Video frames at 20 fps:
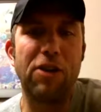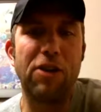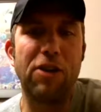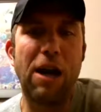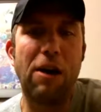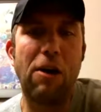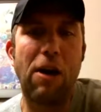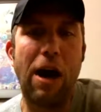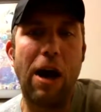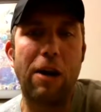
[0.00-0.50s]

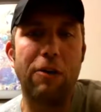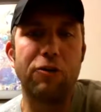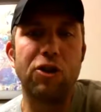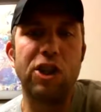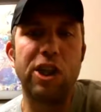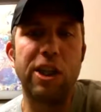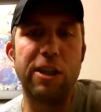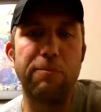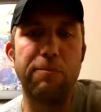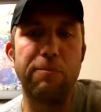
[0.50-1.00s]
out how
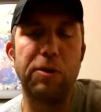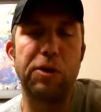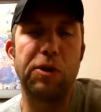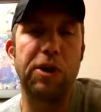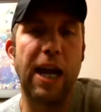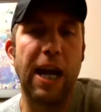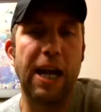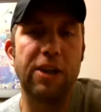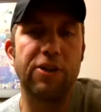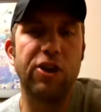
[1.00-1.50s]
cheap you could
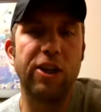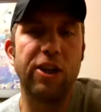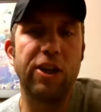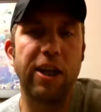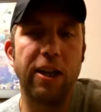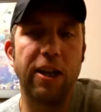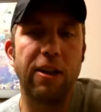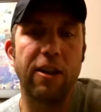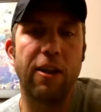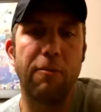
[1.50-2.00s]
actually
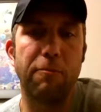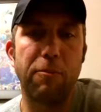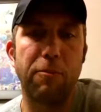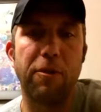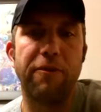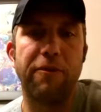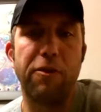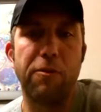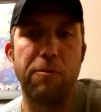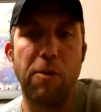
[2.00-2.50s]
get lumber if
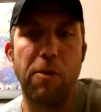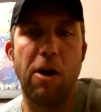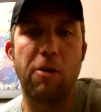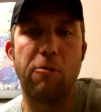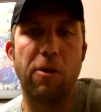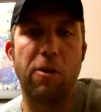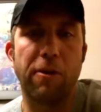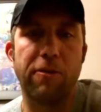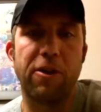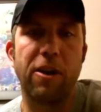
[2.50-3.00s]
you bought
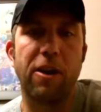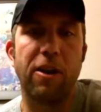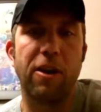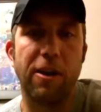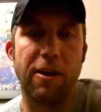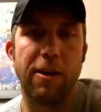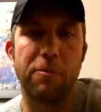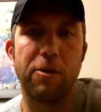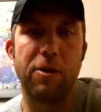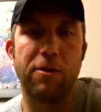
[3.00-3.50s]
rough cut
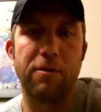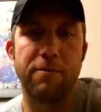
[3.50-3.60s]
lumber.